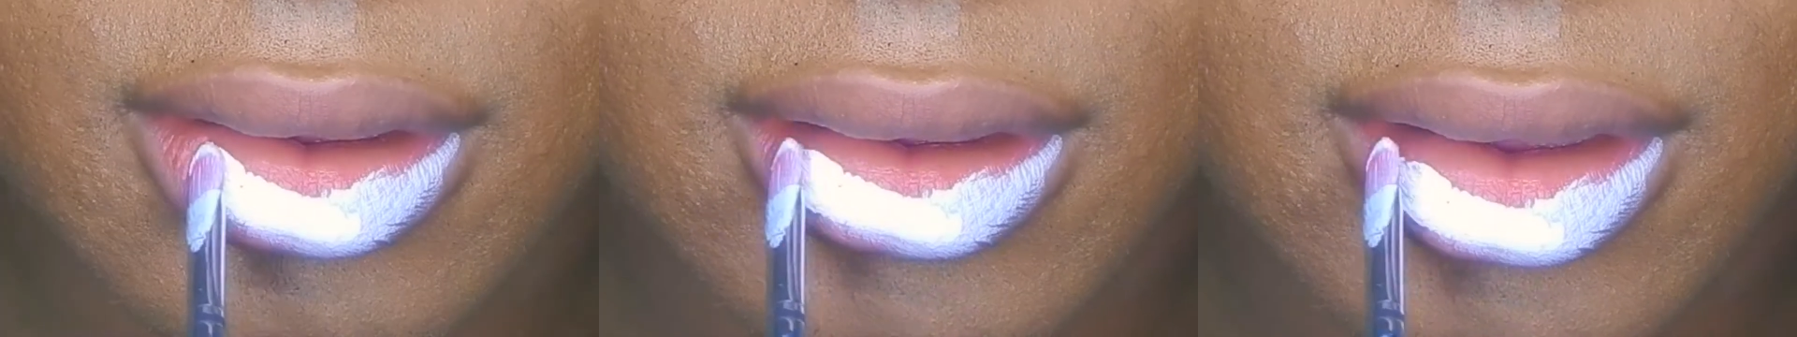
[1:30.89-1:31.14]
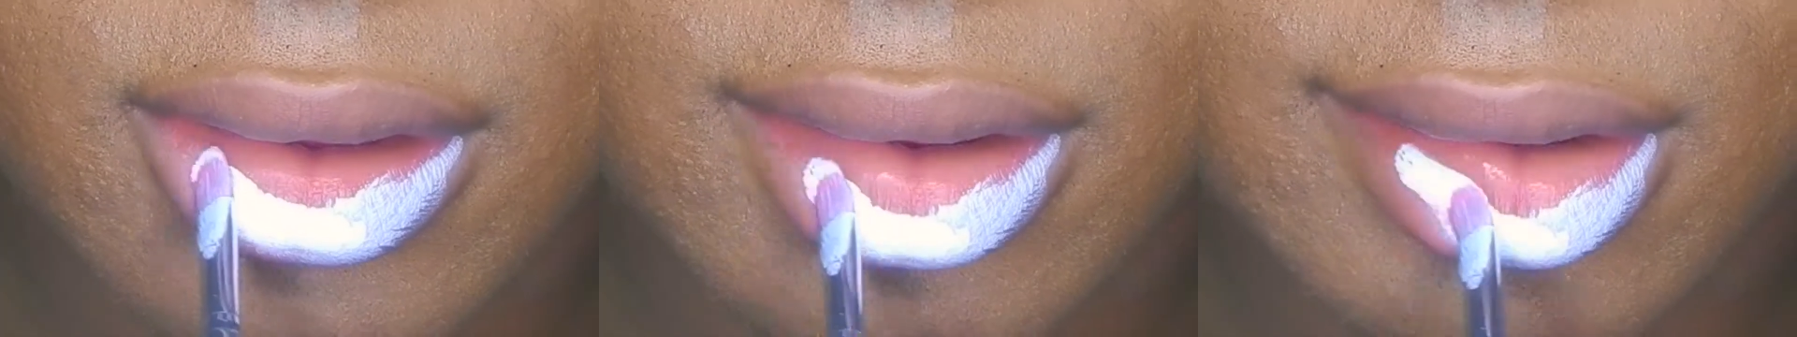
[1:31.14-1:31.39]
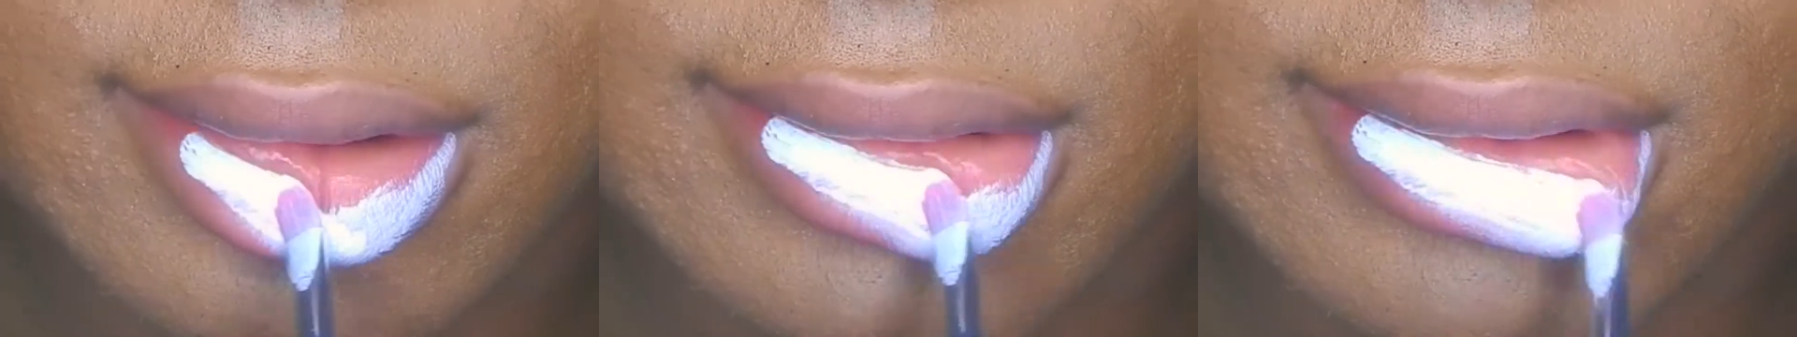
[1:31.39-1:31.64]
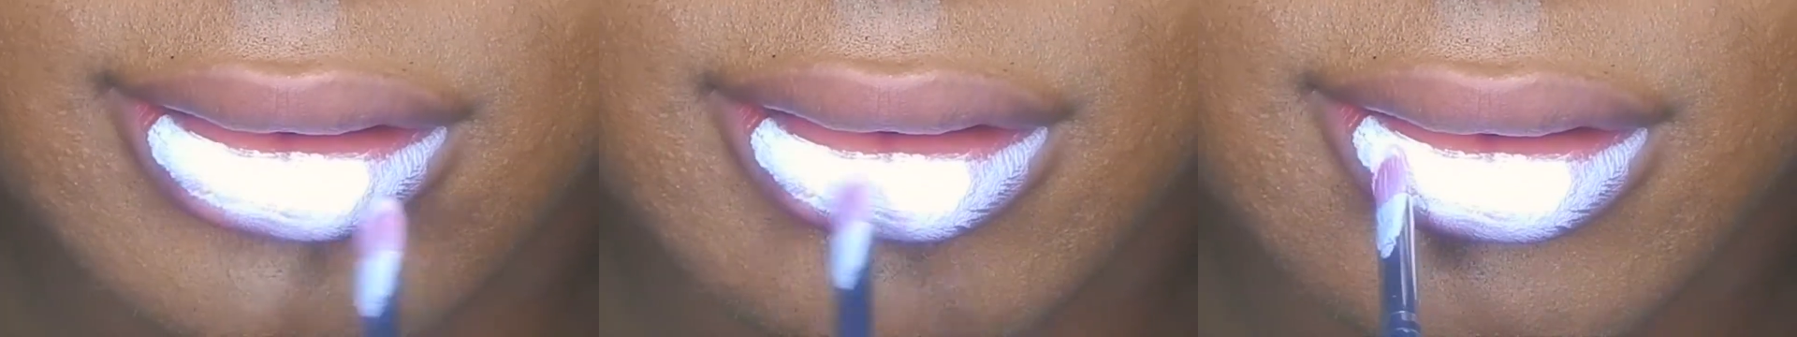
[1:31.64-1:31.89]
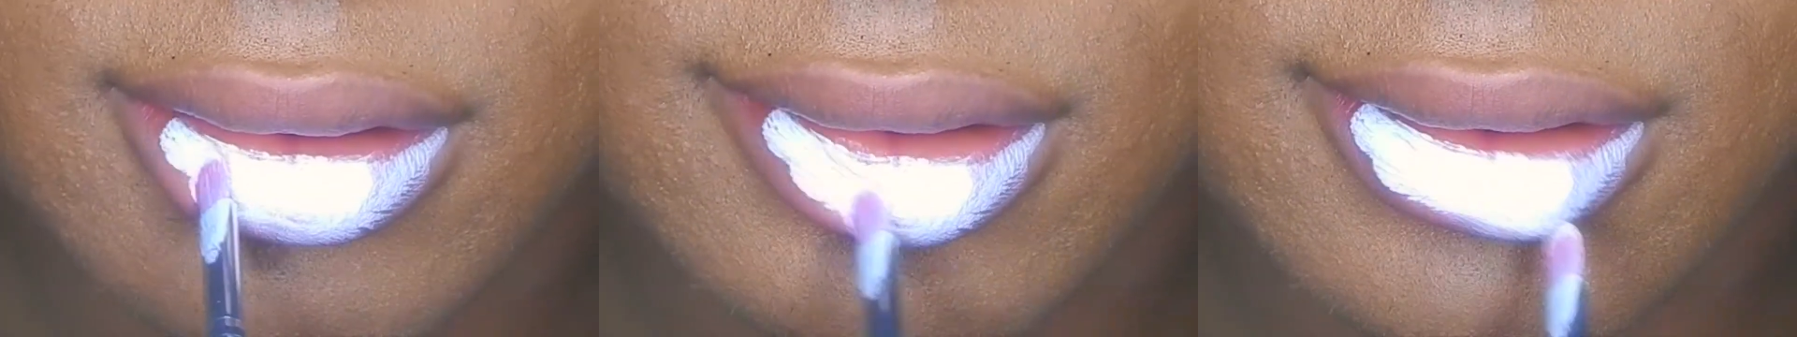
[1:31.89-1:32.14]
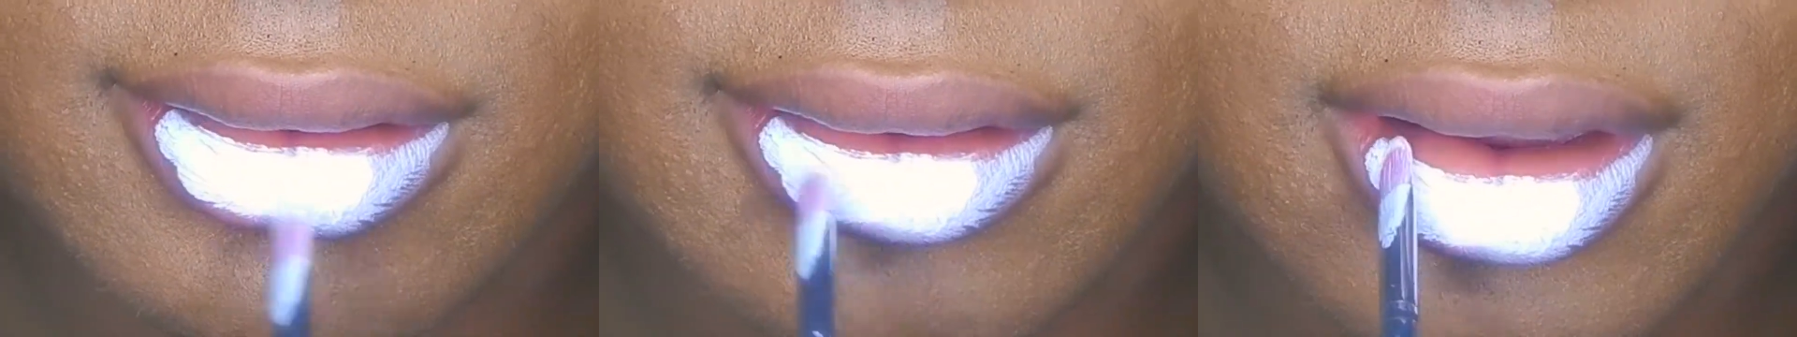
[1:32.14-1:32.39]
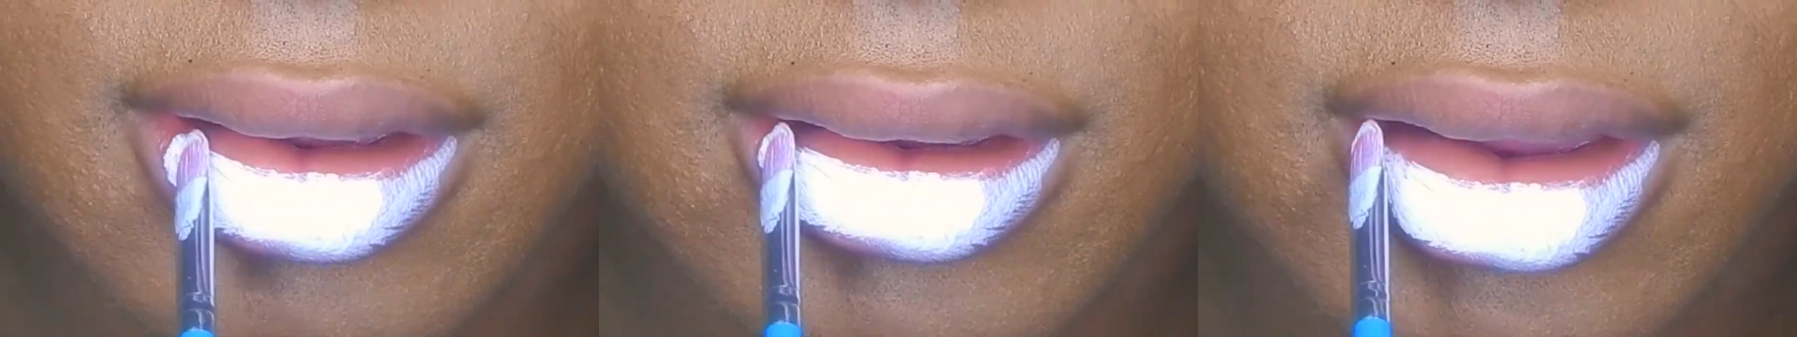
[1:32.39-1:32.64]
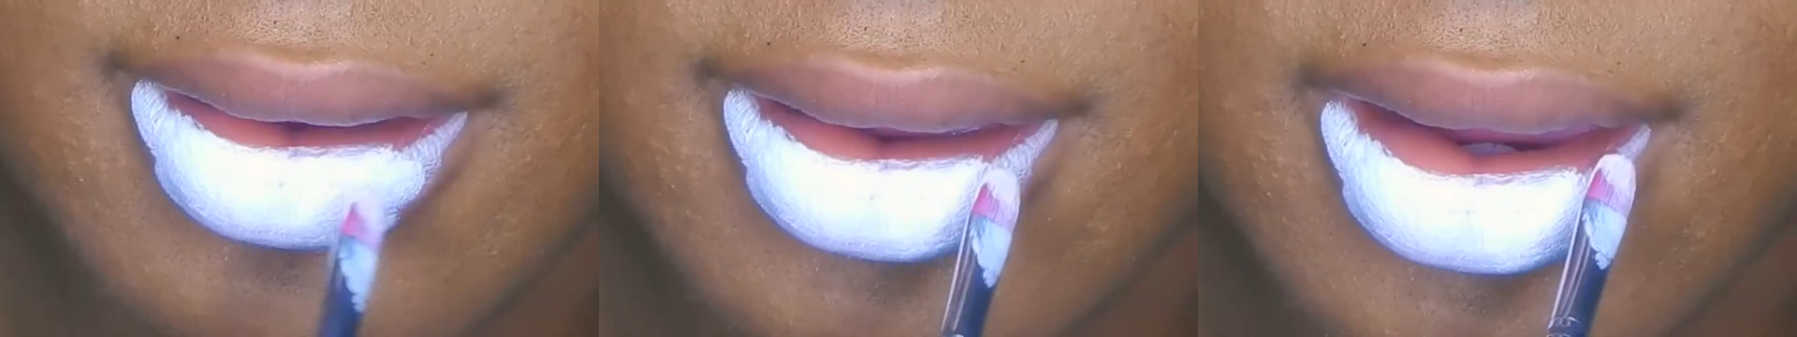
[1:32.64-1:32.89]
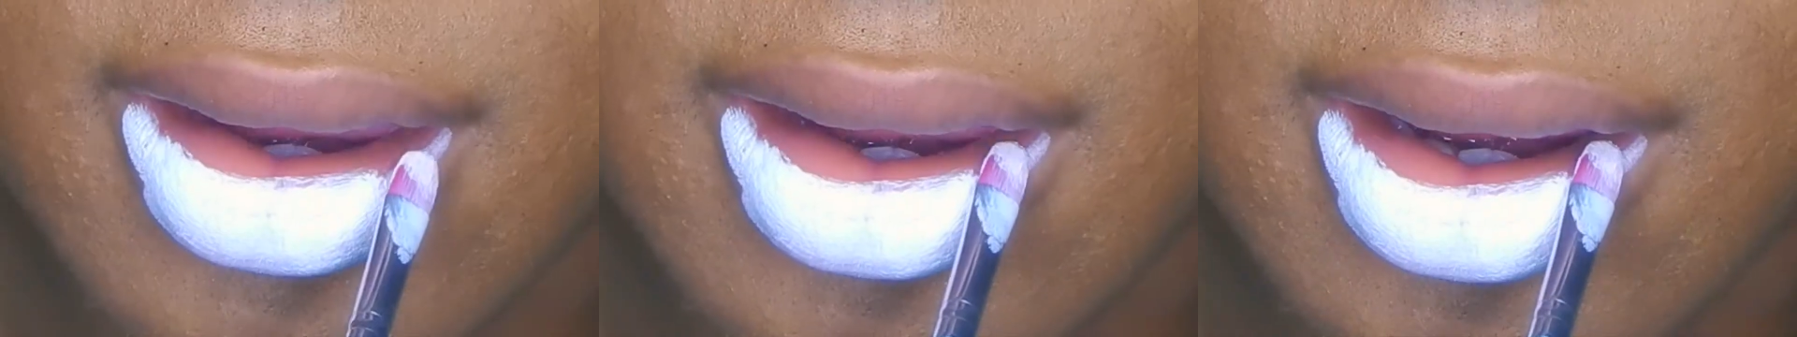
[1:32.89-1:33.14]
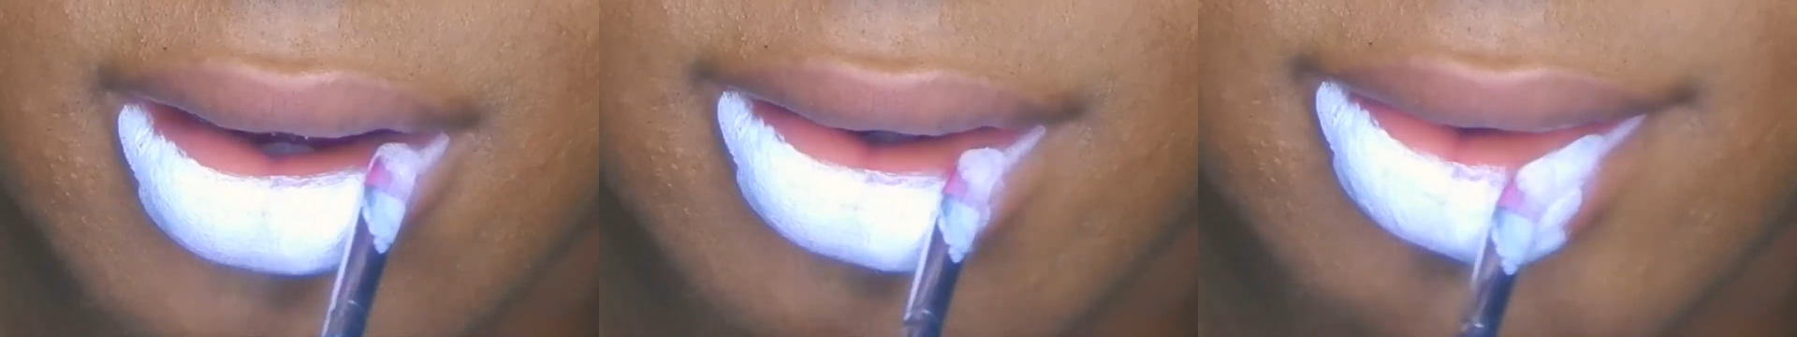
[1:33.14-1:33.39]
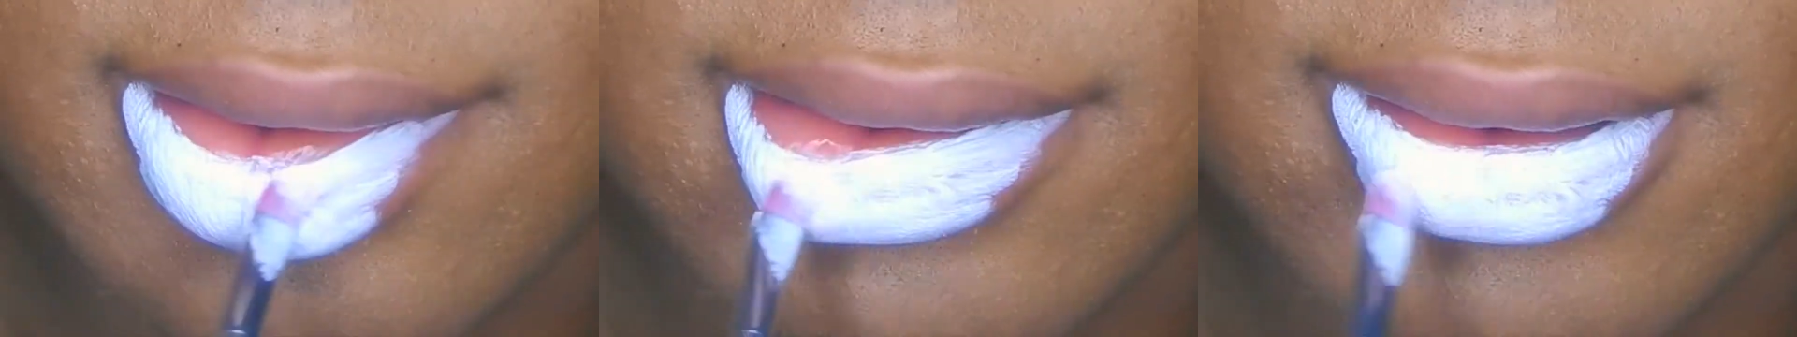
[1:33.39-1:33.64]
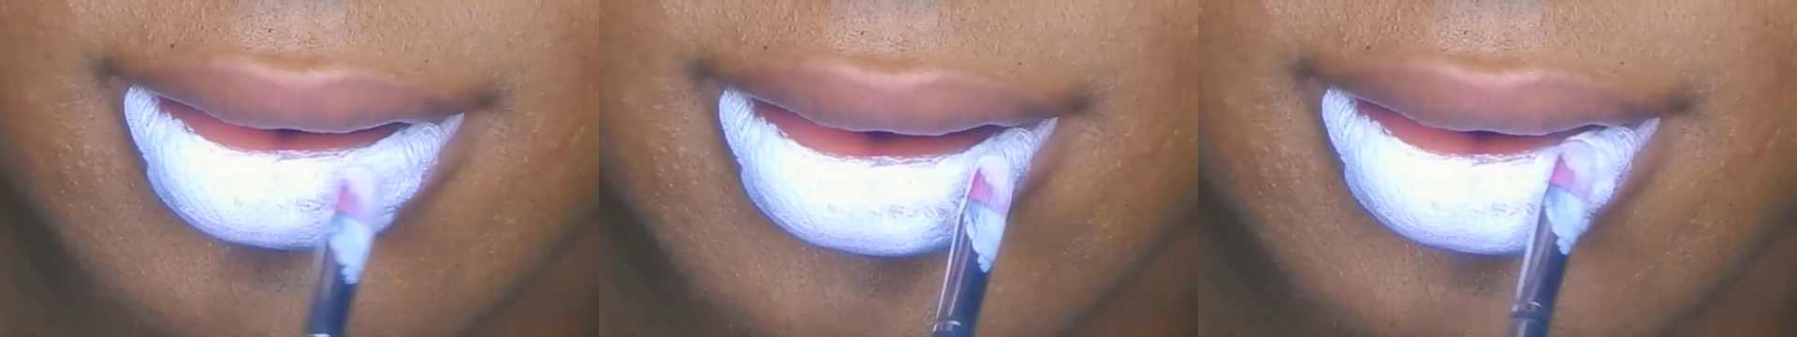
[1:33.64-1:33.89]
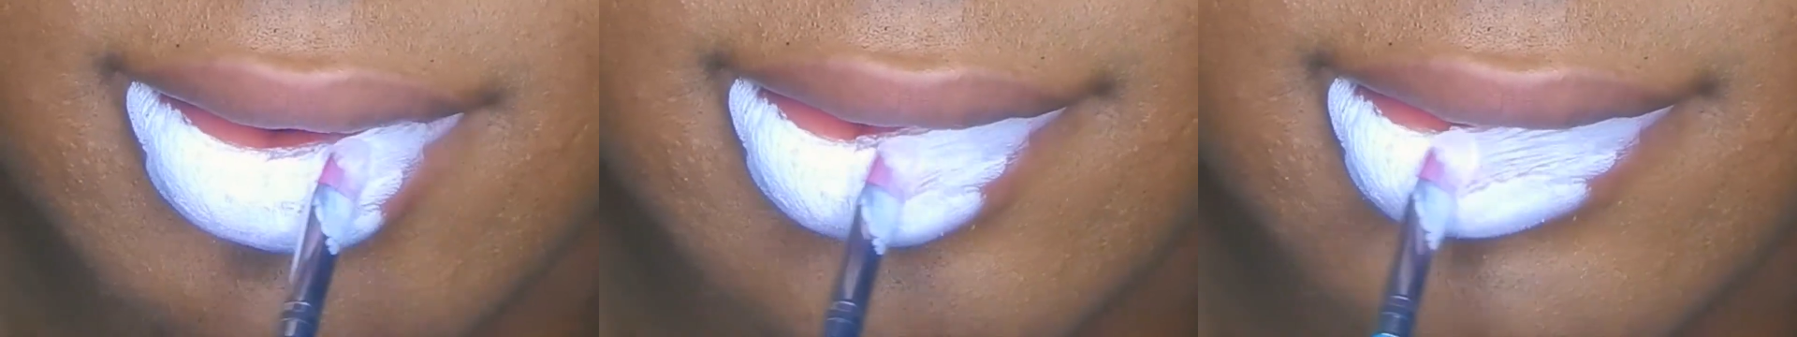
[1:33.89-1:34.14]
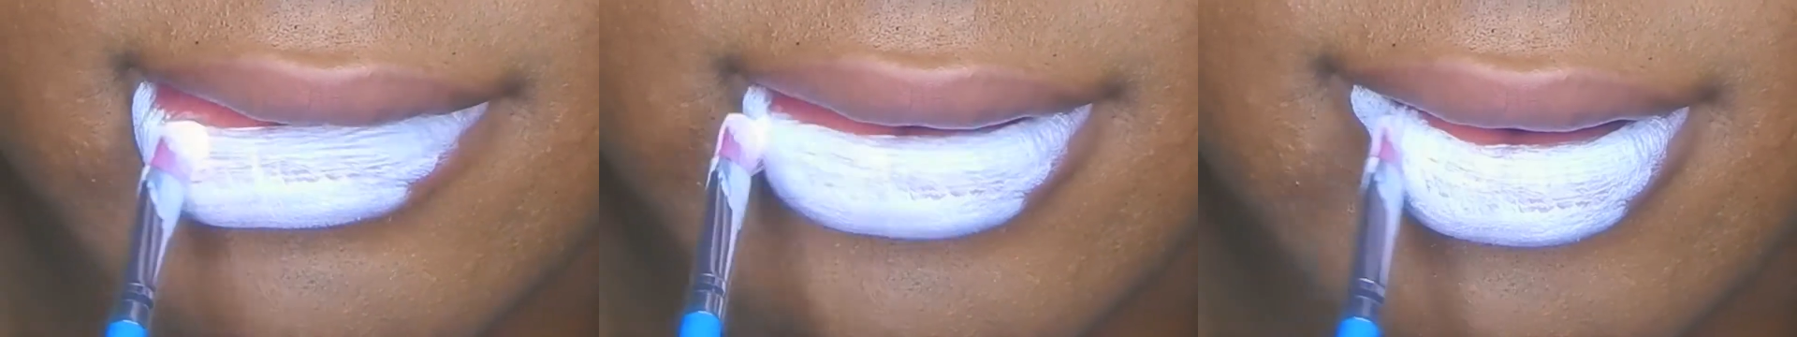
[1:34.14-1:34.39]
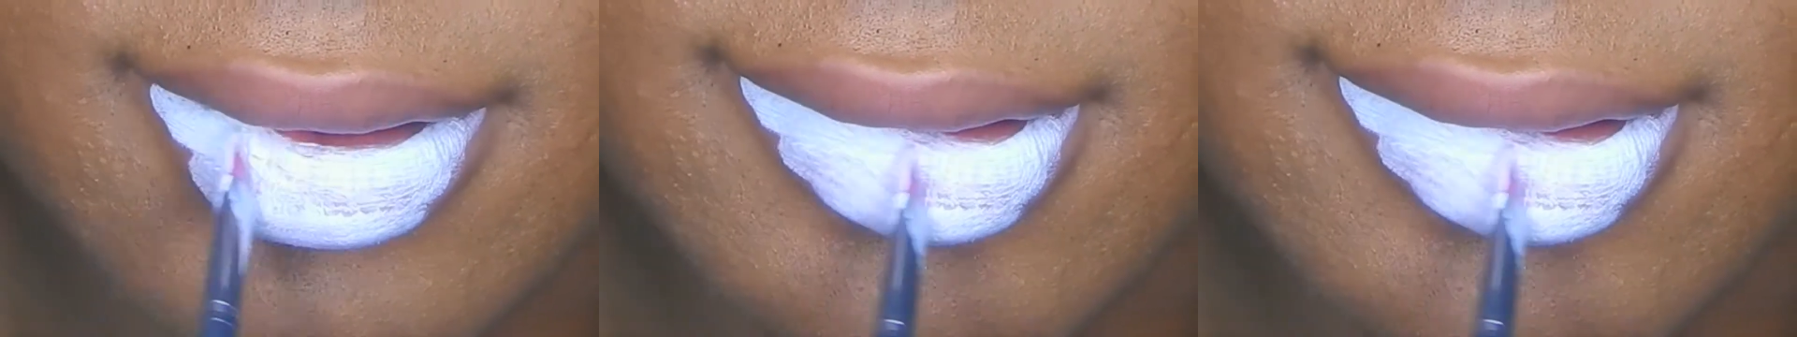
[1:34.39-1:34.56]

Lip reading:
No face is visible, so there are no lips to read.